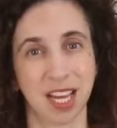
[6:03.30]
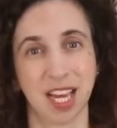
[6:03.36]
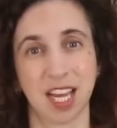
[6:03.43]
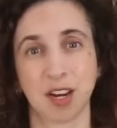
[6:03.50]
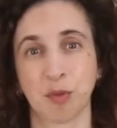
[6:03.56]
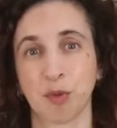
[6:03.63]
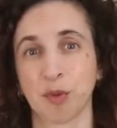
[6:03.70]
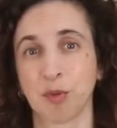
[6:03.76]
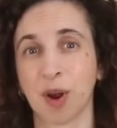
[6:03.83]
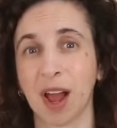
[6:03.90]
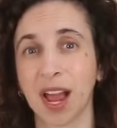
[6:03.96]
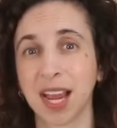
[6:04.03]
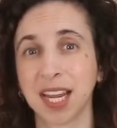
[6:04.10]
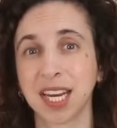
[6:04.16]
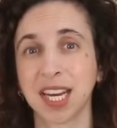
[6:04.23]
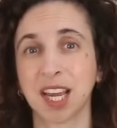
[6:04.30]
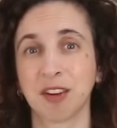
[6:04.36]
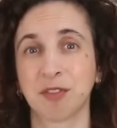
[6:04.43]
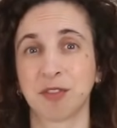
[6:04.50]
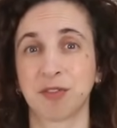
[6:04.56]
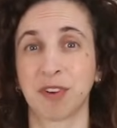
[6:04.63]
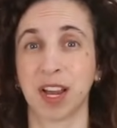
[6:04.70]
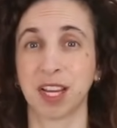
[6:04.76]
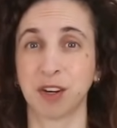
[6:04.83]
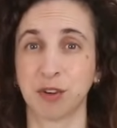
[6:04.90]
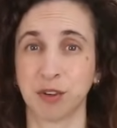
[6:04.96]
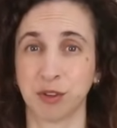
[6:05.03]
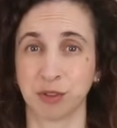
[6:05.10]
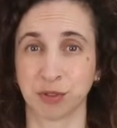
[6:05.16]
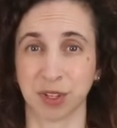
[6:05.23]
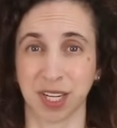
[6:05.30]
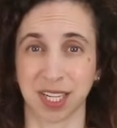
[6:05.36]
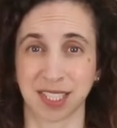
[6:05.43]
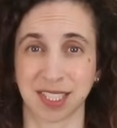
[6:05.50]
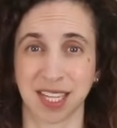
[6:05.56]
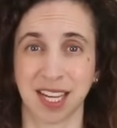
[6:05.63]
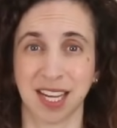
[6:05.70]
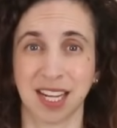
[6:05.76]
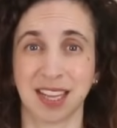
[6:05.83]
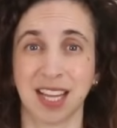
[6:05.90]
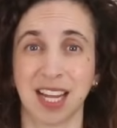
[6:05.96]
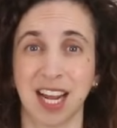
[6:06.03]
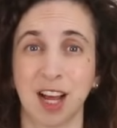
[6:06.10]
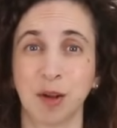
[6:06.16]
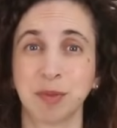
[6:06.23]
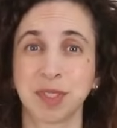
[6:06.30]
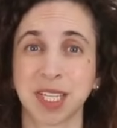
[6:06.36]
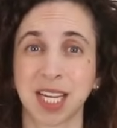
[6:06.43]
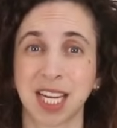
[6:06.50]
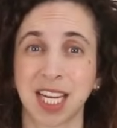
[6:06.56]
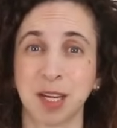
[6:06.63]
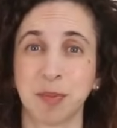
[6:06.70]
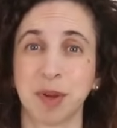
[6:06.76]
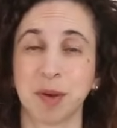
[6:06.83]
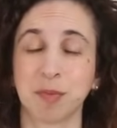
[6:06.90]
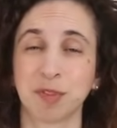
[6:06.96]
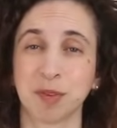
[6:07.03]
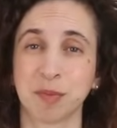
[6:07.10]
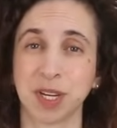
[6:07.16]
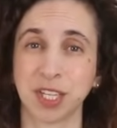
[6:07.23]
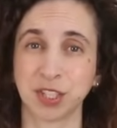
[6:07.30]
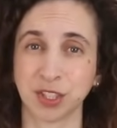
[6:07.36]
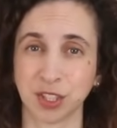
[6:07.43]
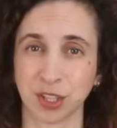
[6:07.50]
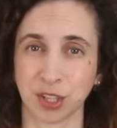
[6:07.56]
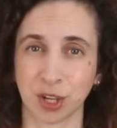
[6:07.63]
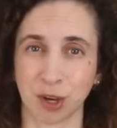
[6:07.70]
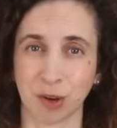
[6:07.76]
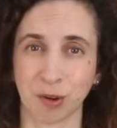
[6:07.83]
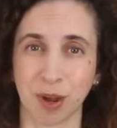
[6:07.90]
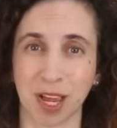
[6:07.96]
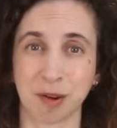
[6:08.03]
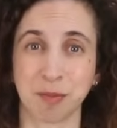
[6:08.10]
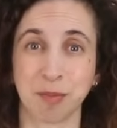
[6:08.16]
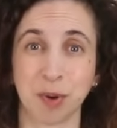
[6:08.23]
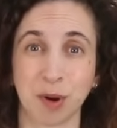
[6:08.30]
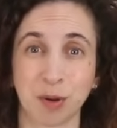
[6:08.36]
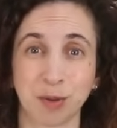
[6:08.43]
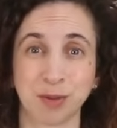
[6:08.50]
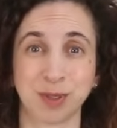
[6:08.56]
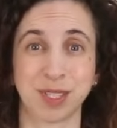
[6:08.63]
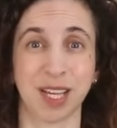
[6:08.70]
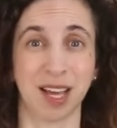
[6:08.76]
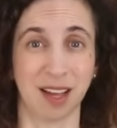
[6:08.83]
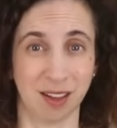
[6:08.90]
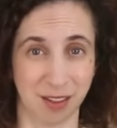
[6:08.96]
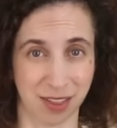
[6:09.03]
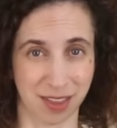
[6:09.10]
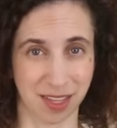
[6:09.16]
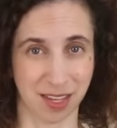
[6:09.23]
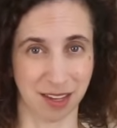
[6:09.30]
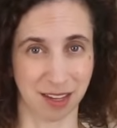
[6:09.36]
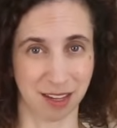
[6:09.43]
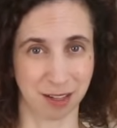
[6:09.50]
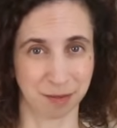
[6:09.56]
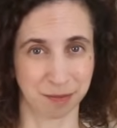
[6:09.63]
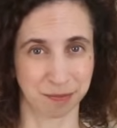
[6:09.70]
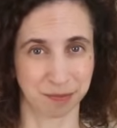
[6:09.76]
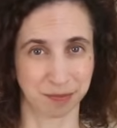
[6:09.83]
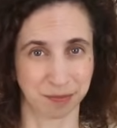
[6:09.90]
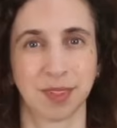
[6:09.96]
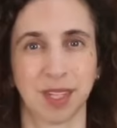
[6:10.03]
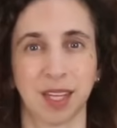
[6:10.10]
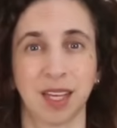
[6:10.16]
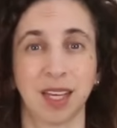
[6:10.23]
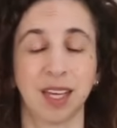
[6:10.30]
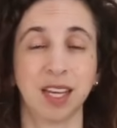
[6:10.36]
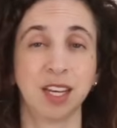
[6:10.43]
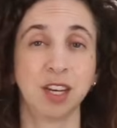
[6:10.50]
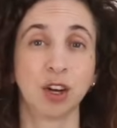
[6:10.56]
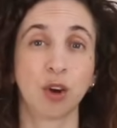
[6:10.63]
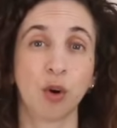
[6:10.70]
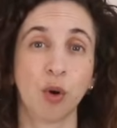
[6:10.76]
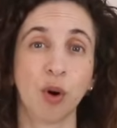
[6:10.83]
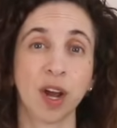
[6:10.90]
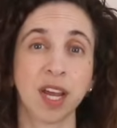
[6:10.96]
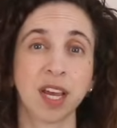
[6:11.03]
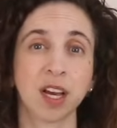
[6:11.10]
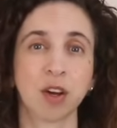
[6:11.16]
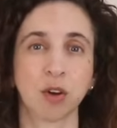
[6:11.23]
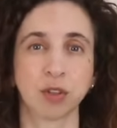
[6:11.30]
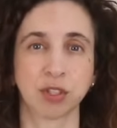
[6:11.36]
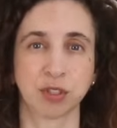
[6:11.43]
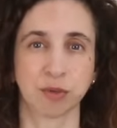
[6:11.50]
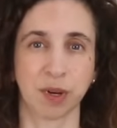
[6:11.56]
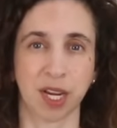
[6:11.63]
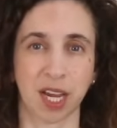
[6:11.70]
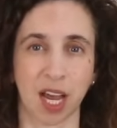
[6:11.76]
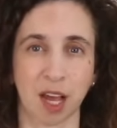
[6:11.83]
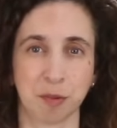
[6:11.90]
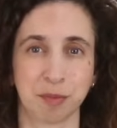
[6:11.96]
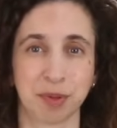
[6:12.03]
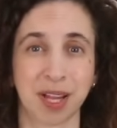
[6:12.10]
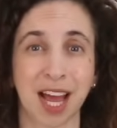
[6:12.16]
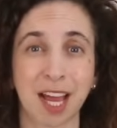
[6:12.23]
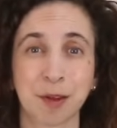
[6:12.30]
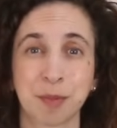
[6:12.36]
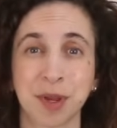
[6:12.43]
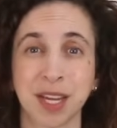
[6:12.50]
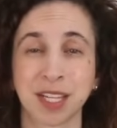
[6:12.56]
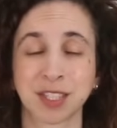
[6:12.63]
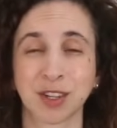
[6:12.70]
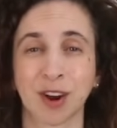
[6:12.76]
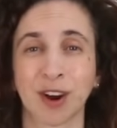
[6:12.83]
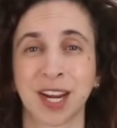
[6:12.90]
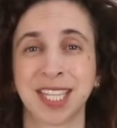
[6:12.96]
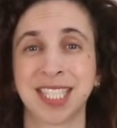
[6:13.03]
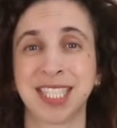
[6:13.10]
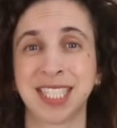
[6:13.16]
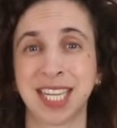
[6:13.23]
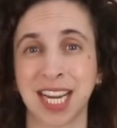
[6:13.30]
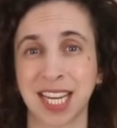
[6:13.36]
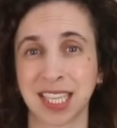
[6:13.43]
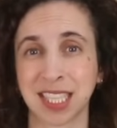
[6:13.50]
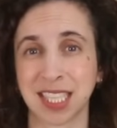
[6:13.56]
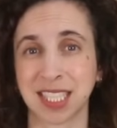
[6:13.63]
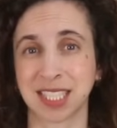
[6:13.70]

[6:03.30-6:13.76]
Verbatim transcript: and a variety of phytonutrients that help to keep inflammation low and bones healthy. In Nicoya, Costa Rica, black beans are a daily